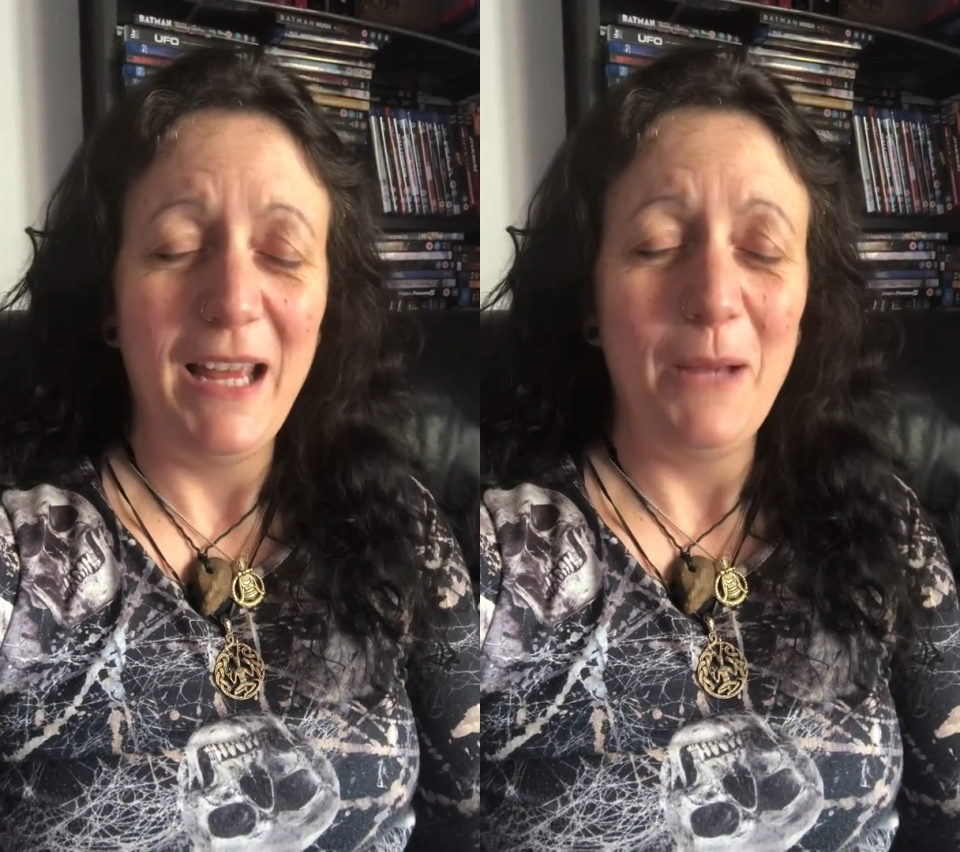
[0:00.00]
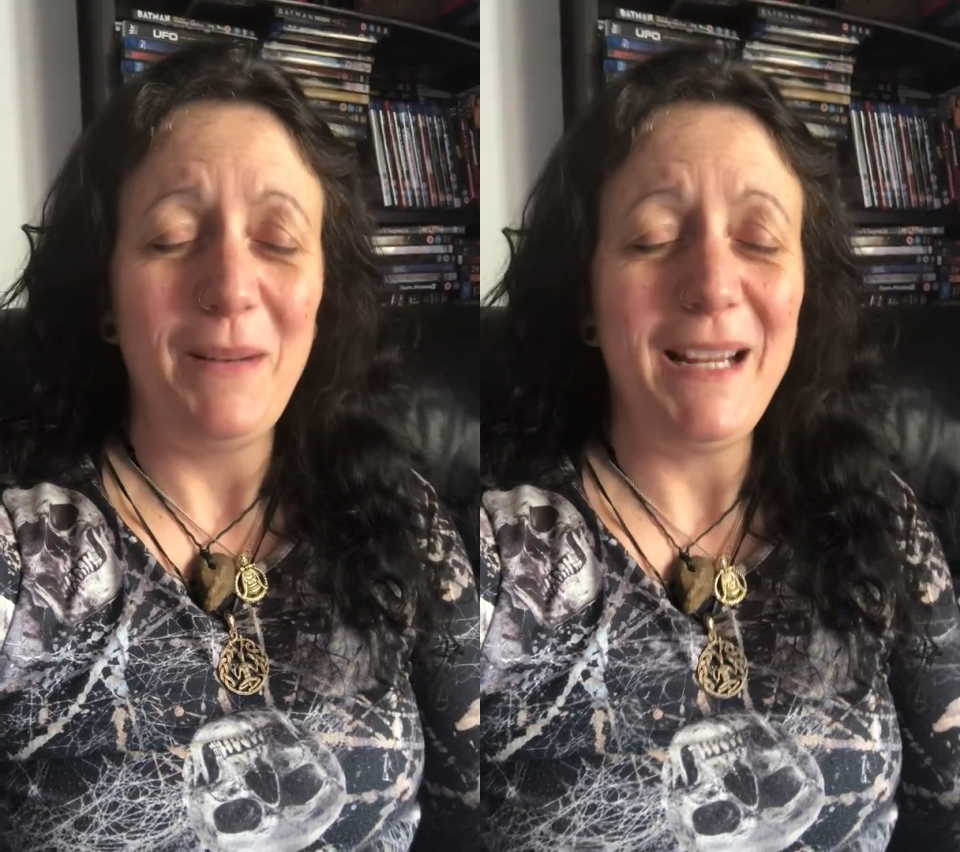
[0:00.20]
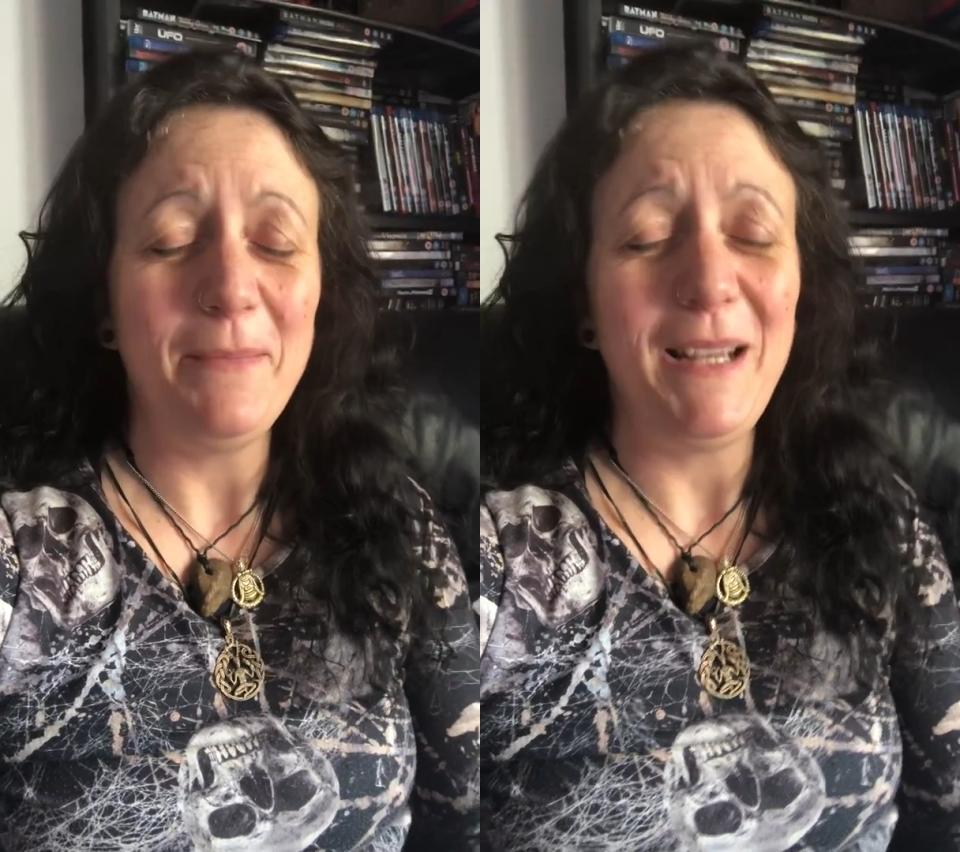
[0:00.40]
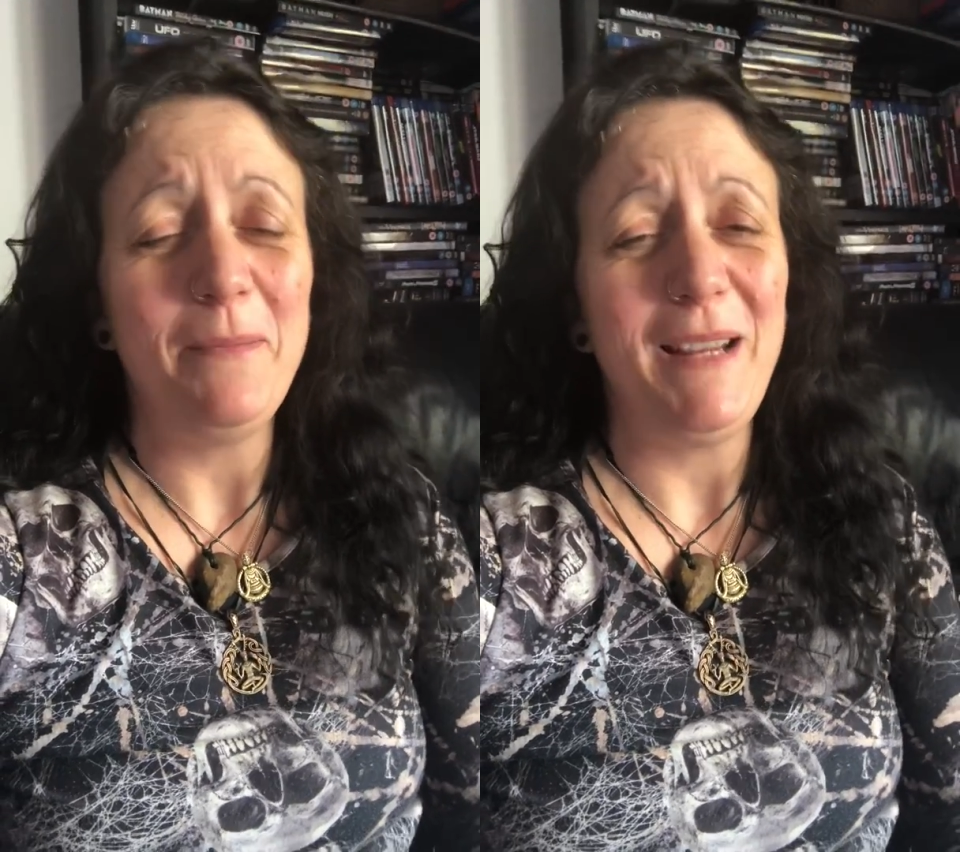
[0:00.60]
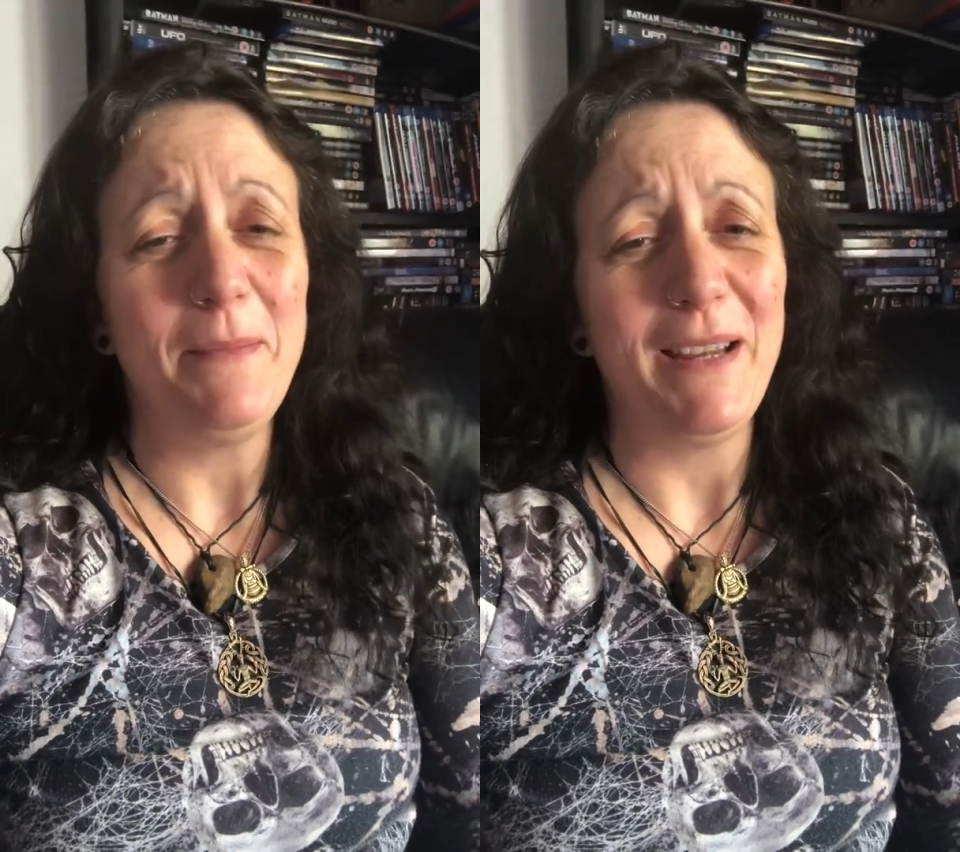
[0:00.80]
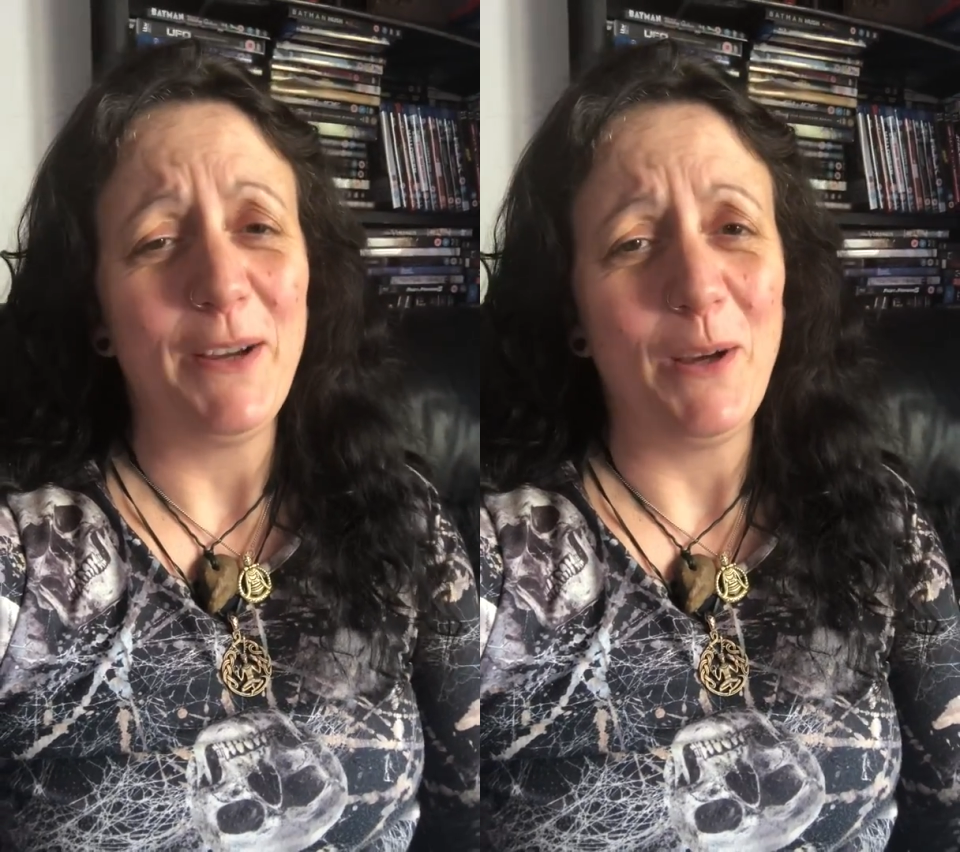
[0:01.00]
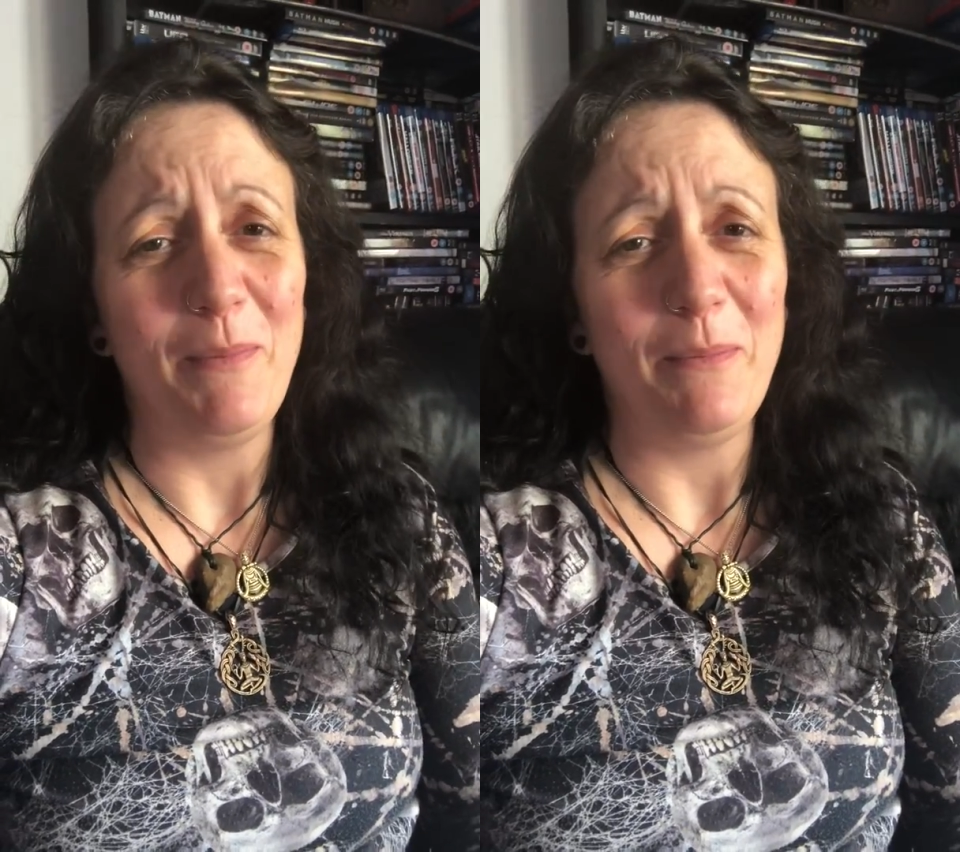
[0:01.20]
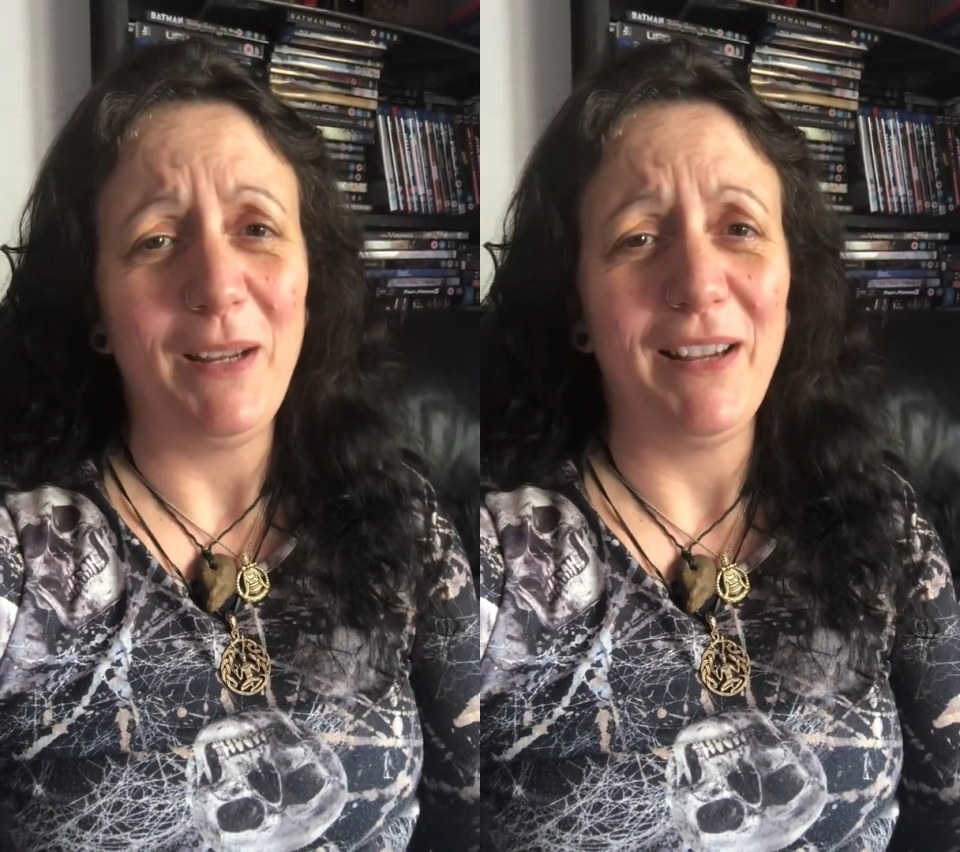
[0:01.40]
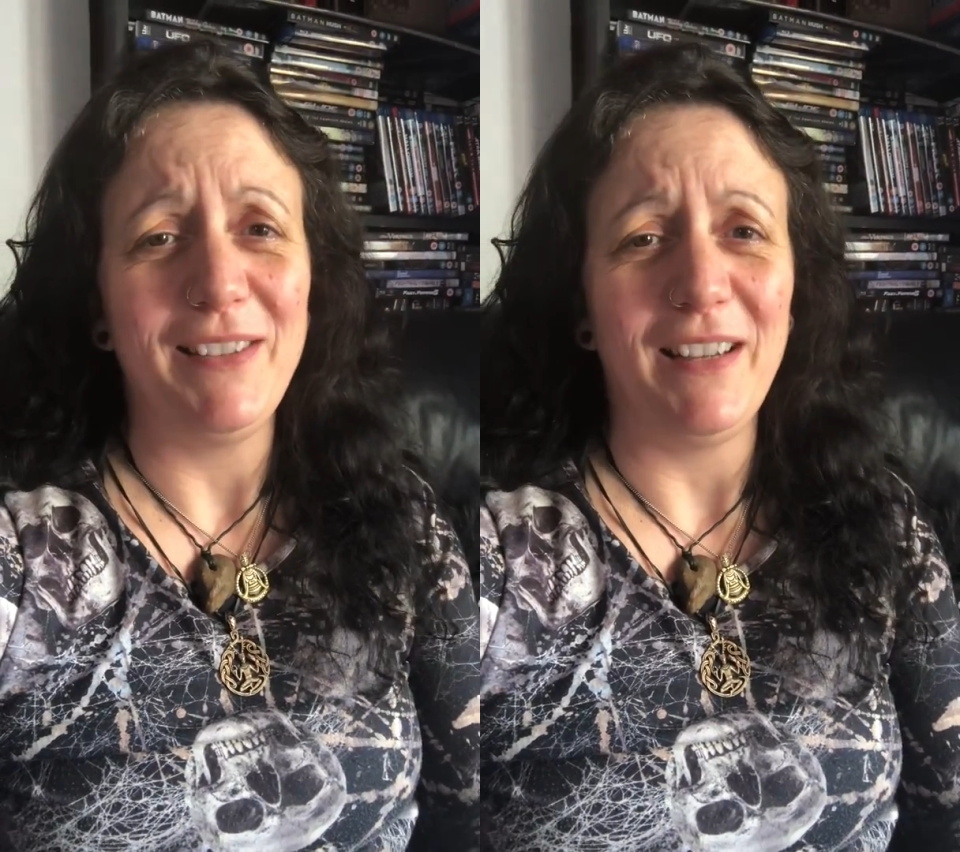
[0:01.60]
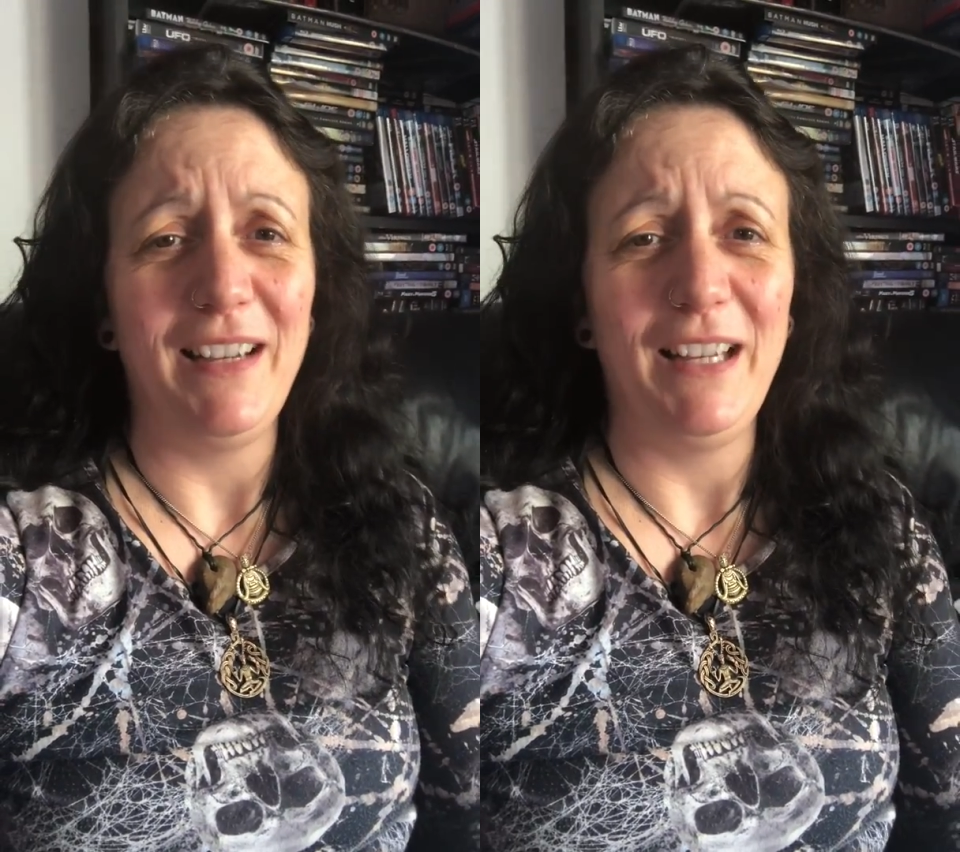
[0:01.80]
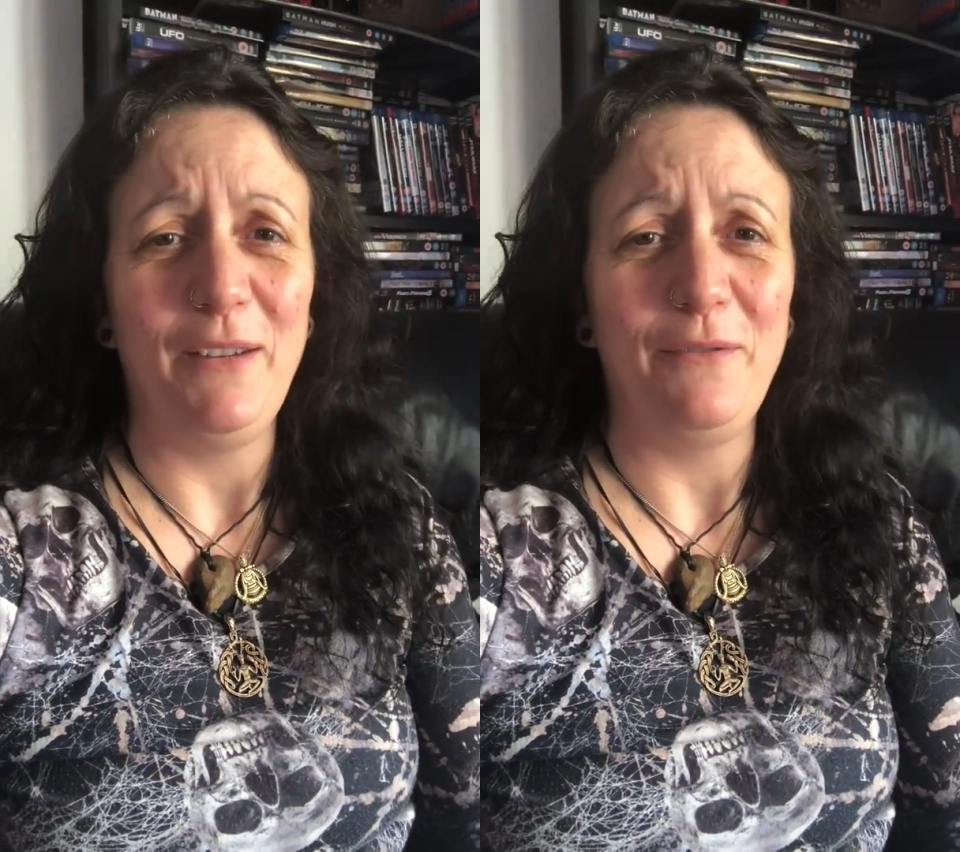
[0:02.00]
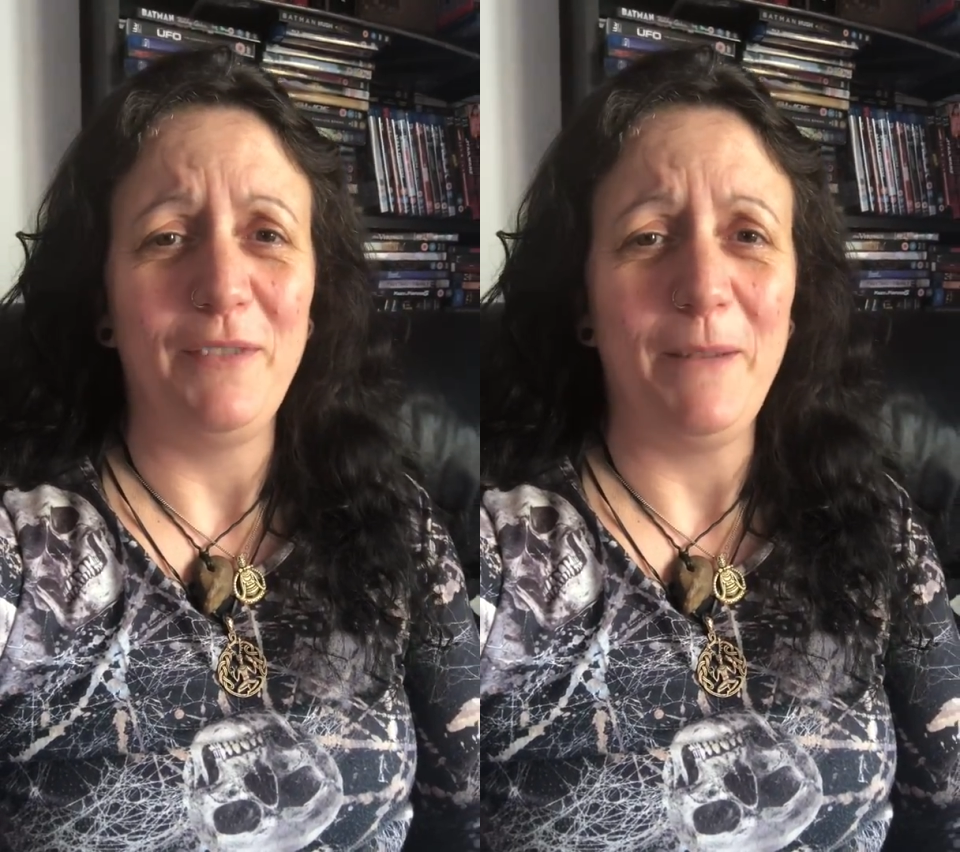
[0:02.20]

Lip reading: please make a comment, because I have